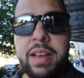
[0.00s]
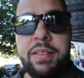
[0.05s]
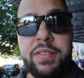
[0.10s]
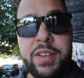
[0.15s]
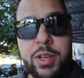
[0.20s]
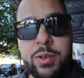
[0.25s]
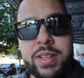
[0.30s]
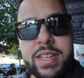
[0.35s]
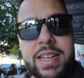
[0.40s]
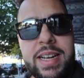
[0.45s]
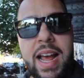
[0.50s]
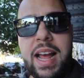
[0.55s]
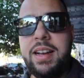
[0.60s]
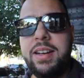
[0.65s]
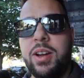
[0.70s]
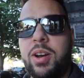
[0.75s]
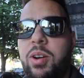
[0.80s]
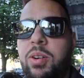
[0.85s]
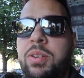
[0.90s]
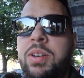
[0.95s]
If you did not
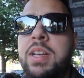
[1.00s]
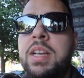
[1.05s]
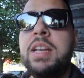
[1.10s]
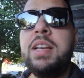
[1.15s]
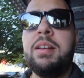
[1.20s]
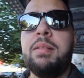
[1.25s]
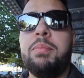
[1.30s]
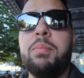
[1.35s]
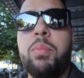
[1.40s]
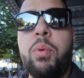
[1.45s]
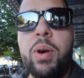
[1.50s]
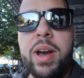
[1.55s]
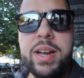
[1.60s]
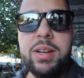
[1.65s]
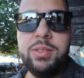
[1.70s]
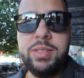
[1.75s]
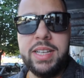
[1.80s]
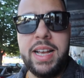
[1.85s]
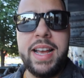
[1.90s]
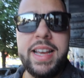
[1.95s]
know,
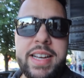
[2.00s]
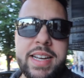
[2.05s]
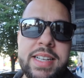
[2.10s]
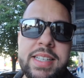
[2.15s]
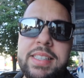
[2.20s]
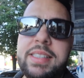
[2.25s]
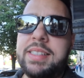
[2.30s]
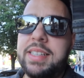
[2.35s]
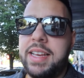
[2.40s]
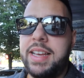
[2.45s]
Buenos Aires